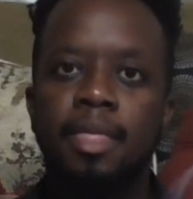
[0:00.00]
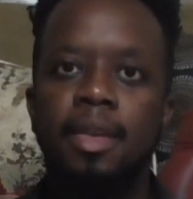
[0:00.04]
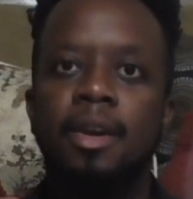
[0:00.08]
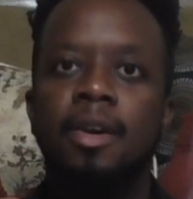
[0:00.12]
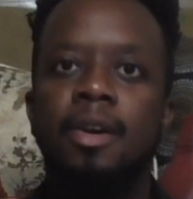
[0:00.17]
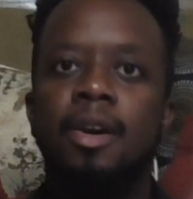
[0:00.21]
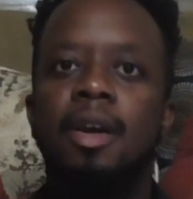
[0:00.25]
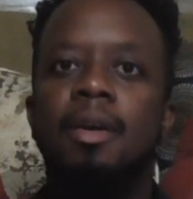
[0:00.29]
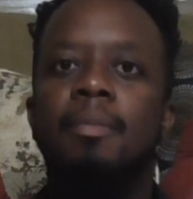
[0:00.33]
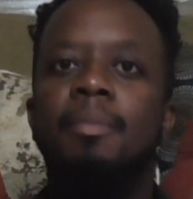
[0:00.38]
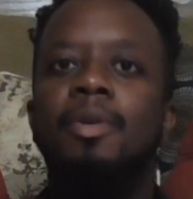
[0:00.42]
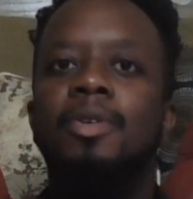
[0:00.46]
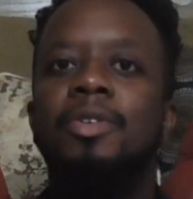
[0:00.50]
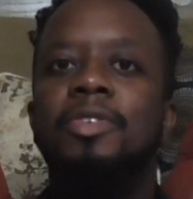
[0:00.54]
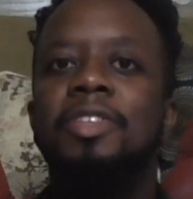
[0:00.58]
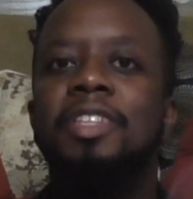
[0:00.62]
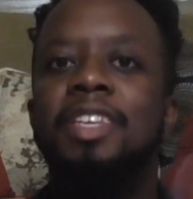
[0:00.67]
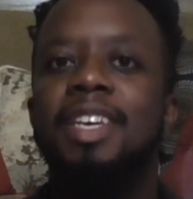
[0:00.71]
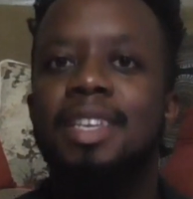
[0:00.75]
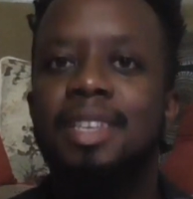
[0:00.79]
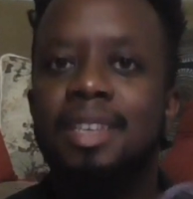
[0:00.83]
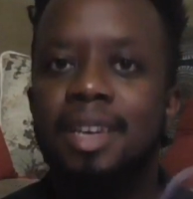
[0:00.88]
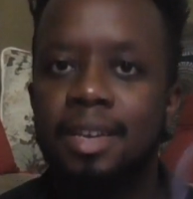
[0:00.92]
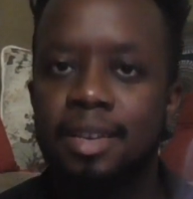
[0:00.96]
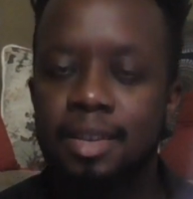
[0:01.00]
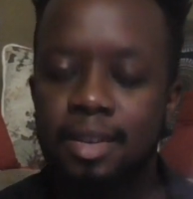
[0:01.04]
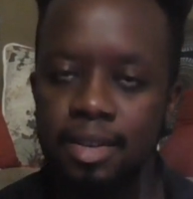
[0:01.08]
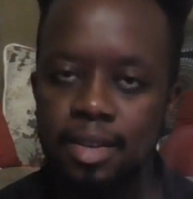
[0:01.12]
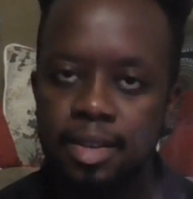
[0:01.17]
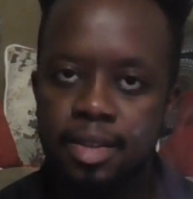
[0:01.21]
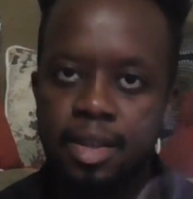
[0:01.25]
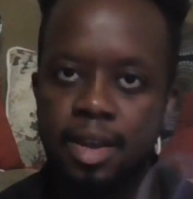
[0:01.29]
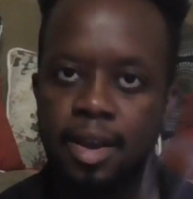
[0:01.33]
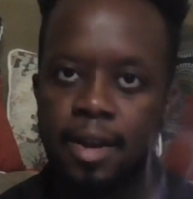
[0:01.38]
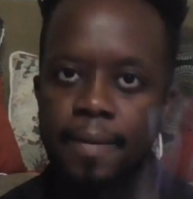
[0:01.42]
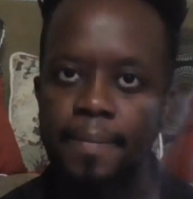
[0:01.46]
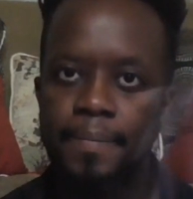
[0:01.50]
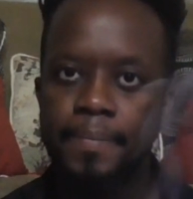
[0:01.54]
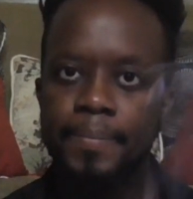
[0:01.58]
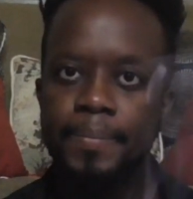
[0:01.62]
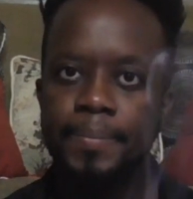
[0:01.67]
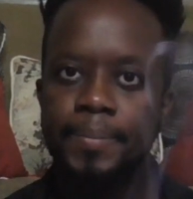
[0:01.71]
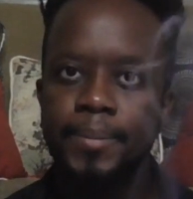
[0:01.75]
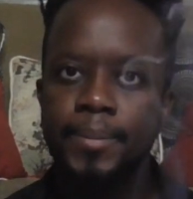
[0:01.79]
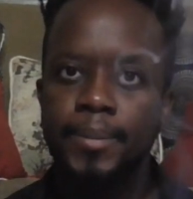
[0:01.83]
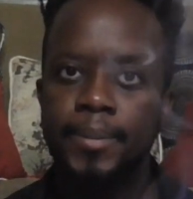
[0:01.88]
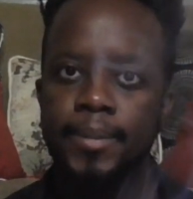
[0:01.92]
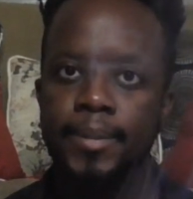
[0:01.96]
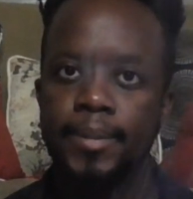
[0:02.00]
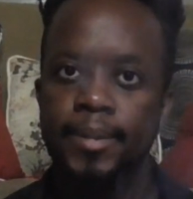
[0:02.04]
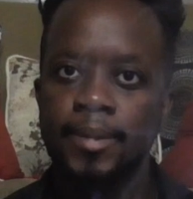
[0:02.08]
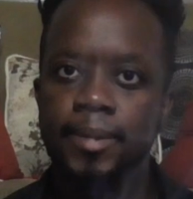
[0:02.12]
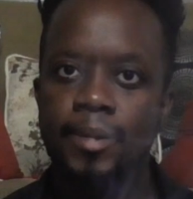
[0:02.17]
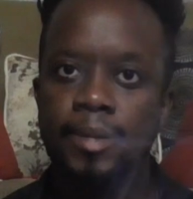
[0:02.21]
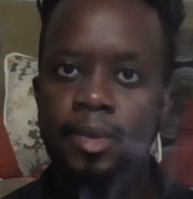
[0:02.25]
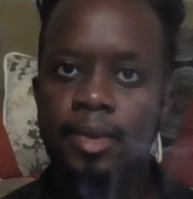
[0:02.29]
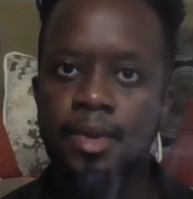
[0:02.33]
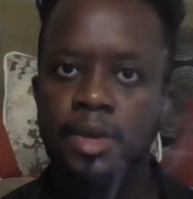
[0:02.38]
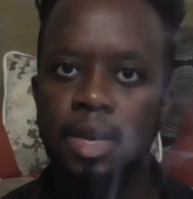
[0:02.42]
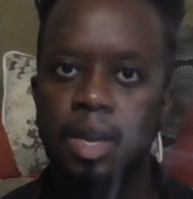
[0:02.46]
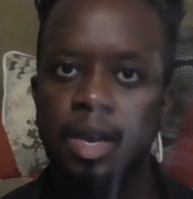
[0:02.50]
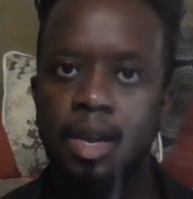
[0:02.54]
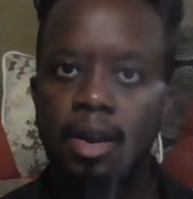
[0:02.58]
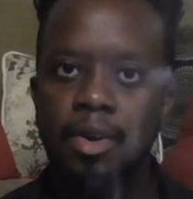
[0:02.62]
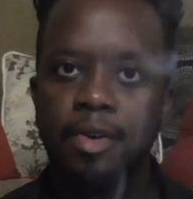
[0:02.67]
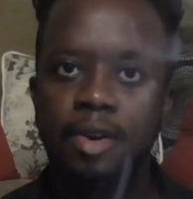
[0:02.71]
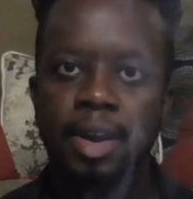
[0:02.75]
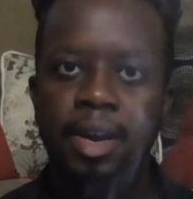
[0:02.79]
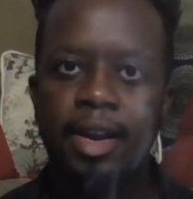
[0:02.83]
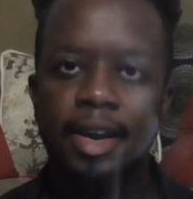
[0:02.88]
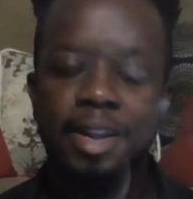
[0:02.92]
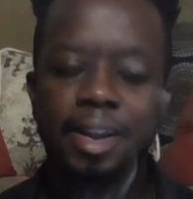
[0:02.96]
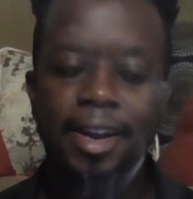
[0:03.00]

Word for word: They're emotionally addicted to that, right?